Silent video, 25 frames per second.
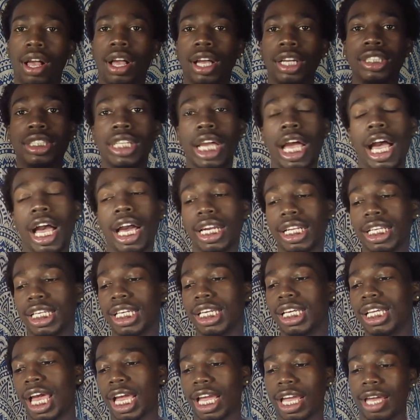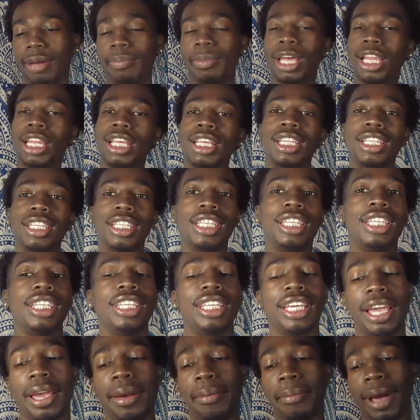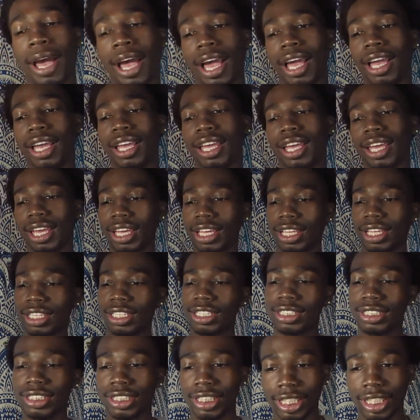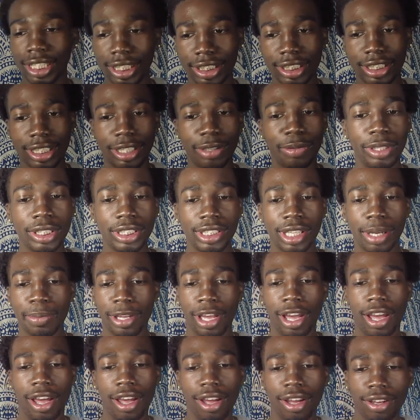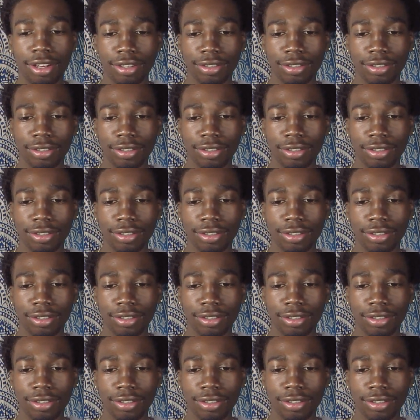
Shoddy, like a melody in my head. What's up, y'all?